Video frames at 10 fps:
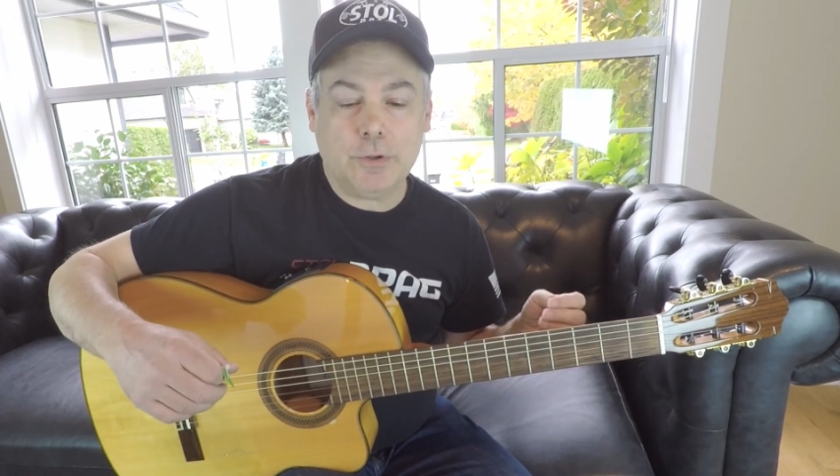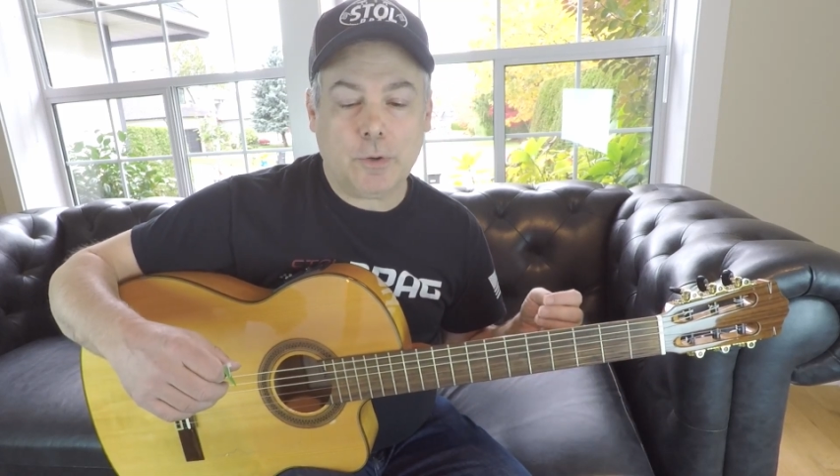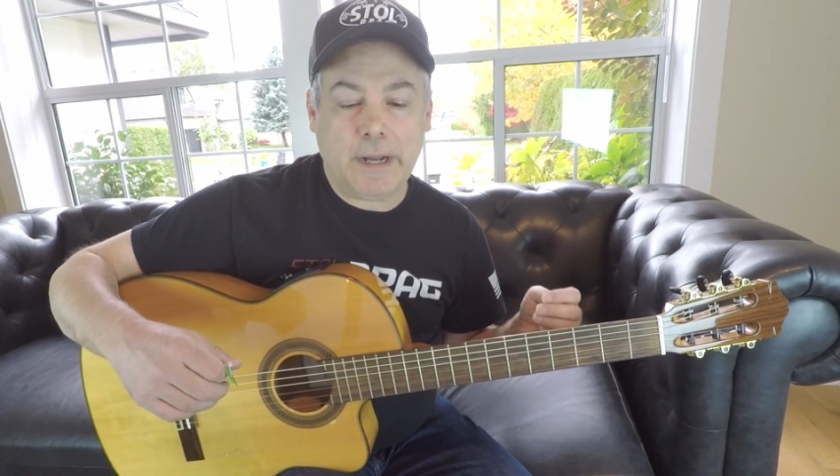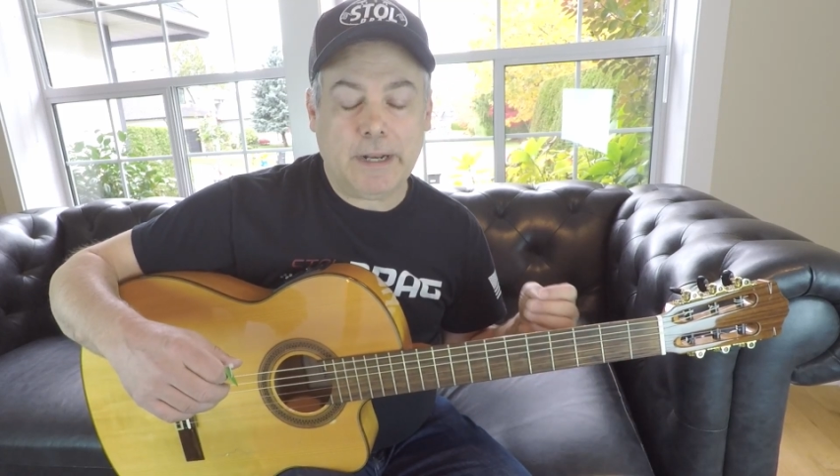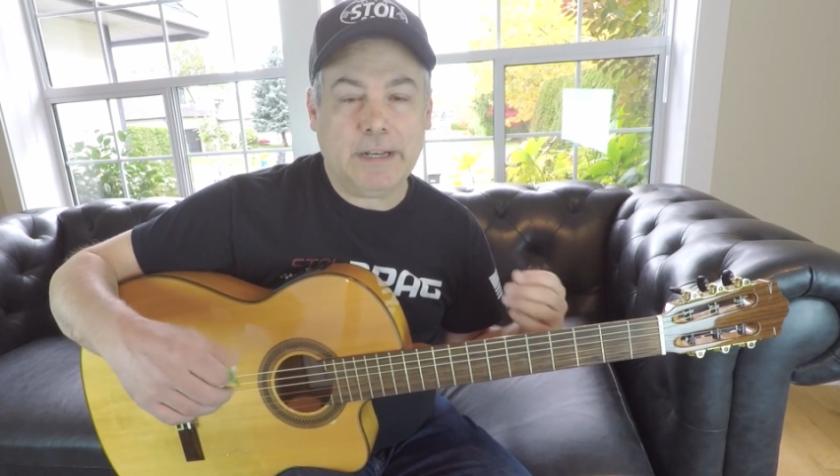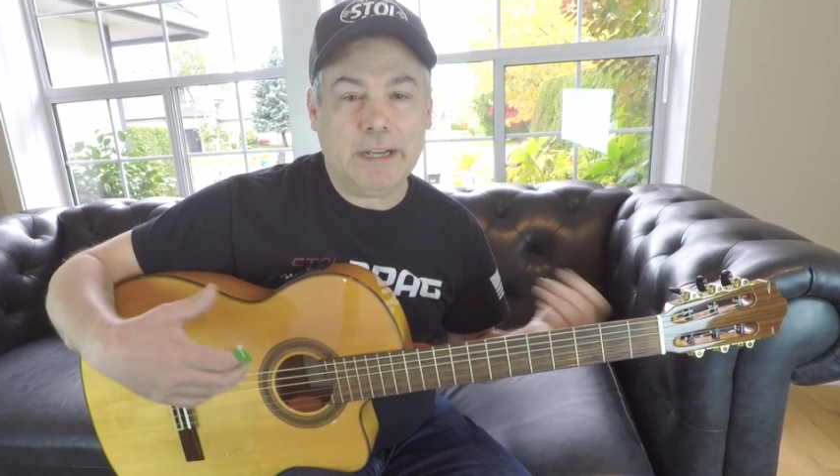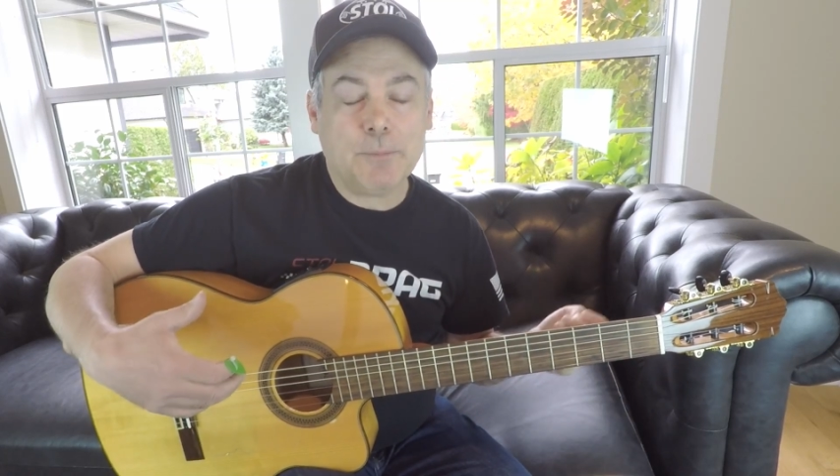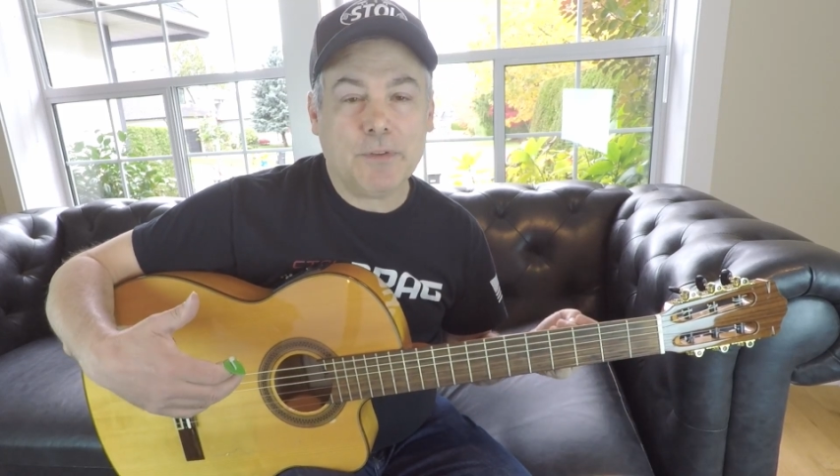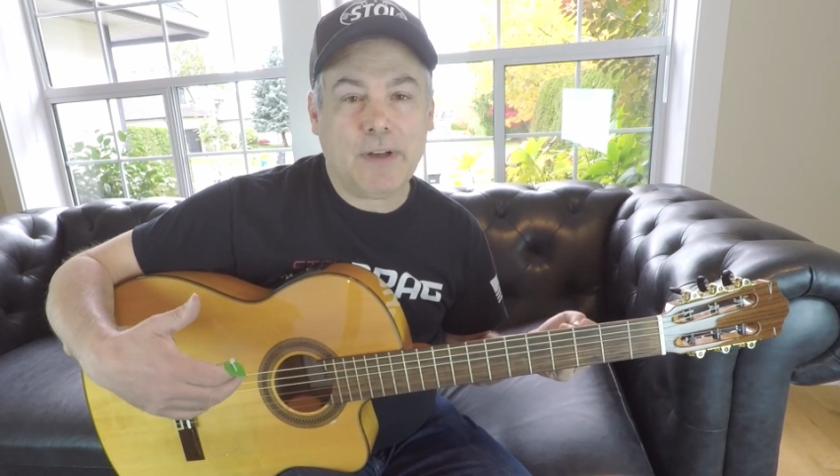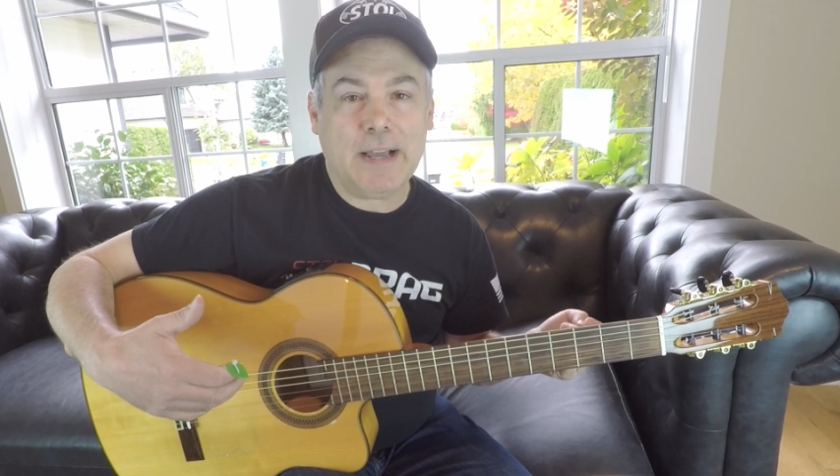create an
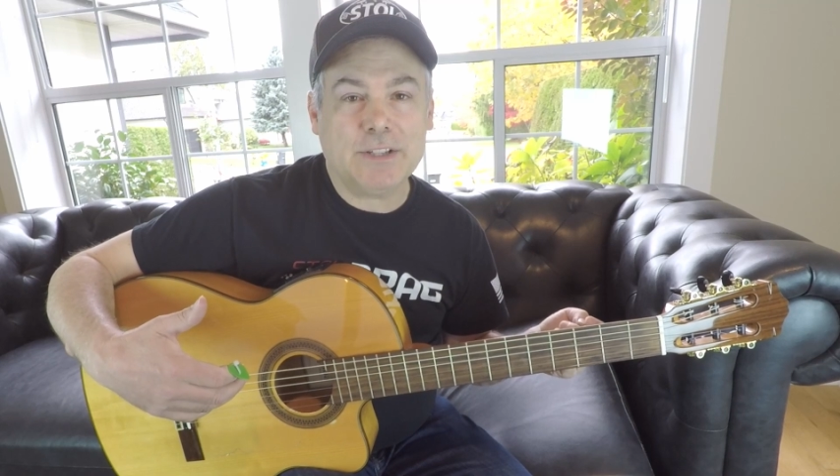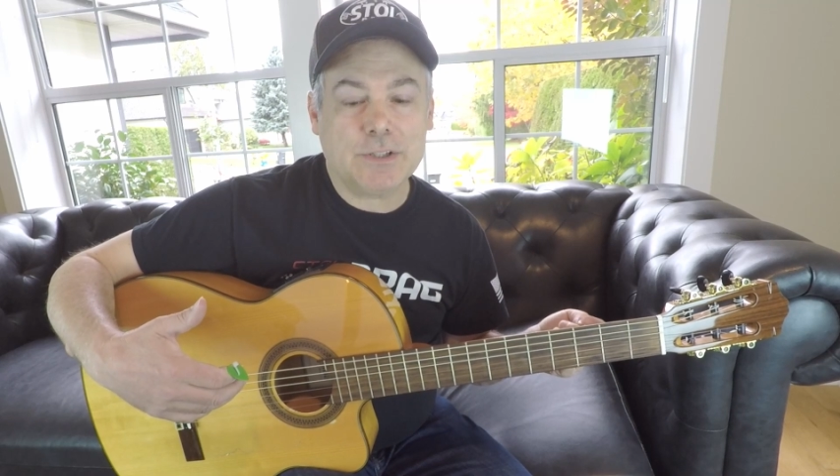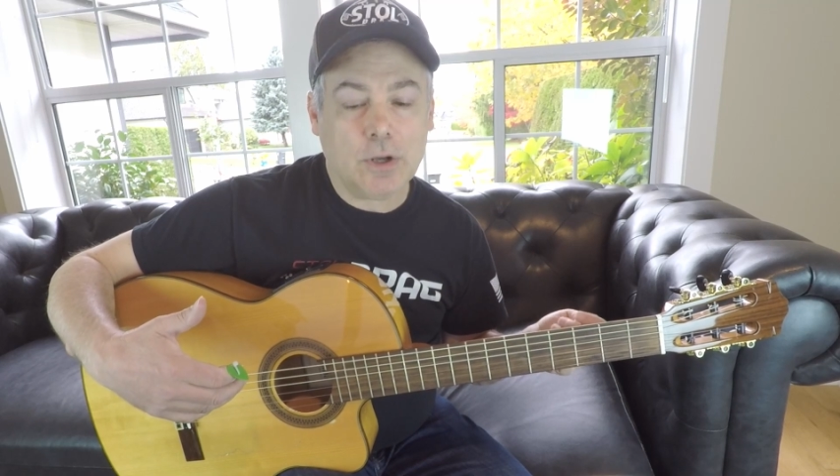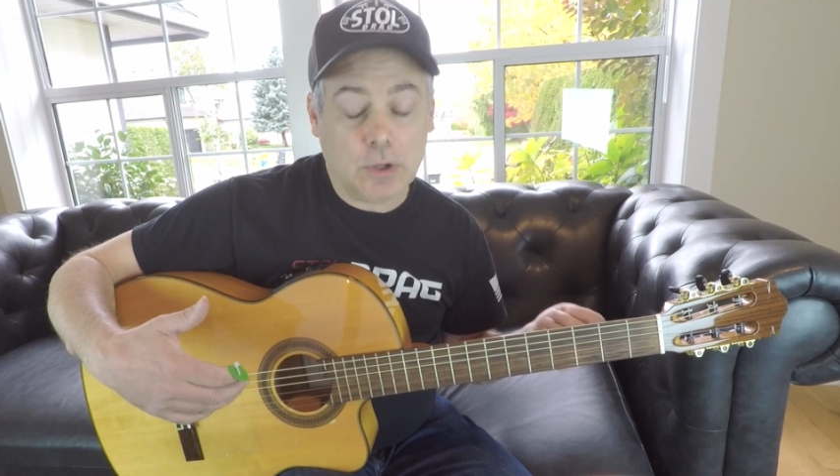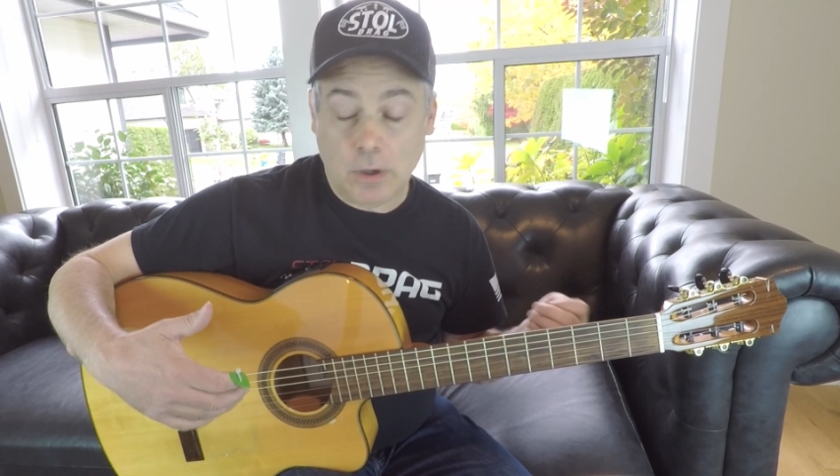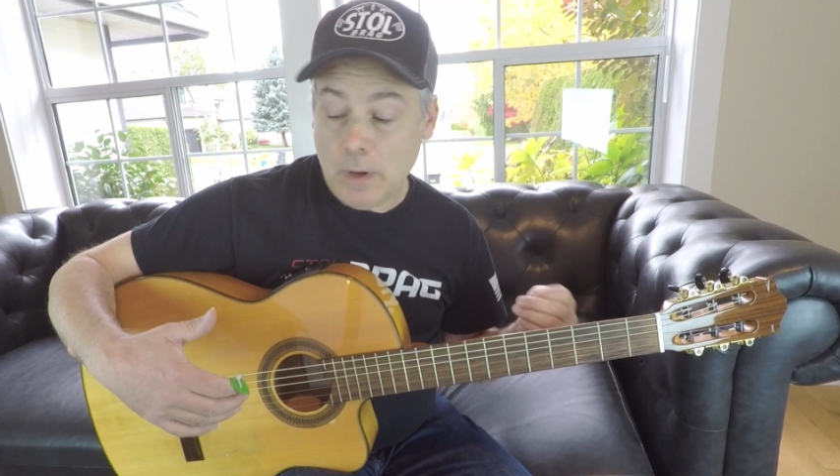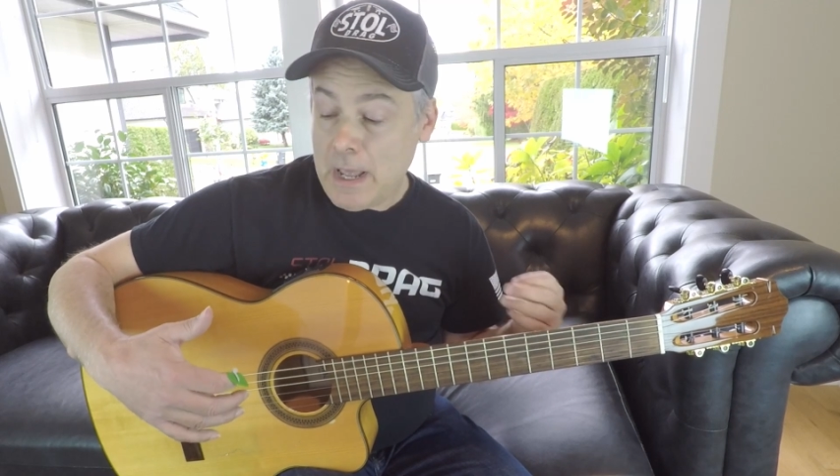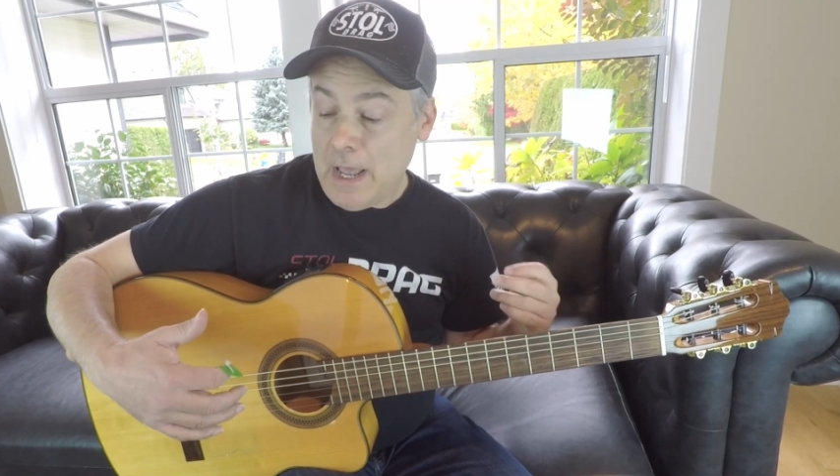improvised solo.